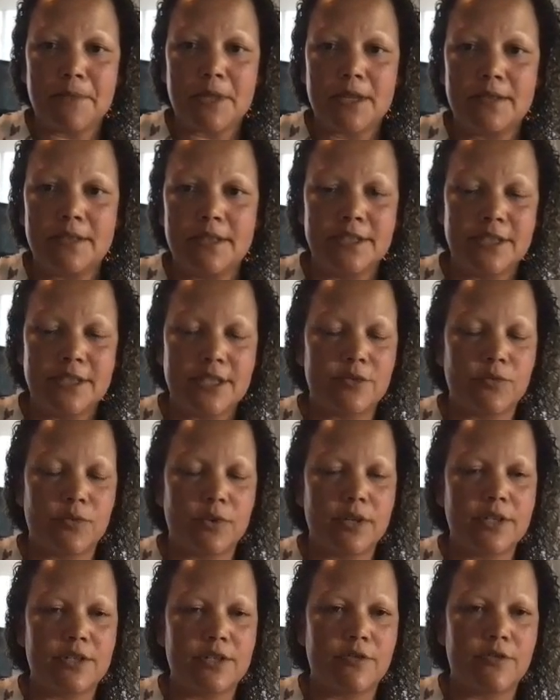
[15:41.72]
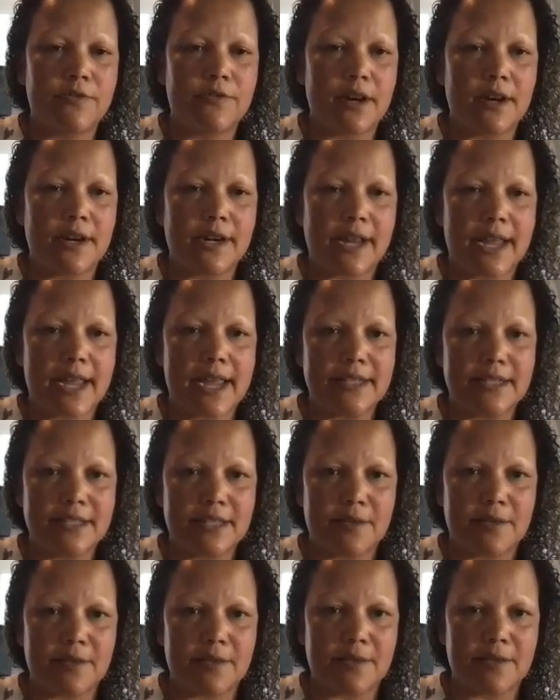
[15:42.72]
Lindsay's work so far. And I asked
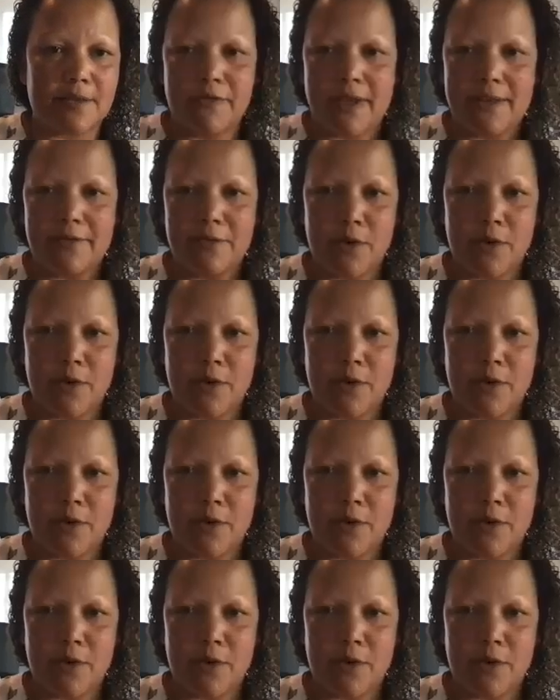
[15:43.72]
them 4 or 5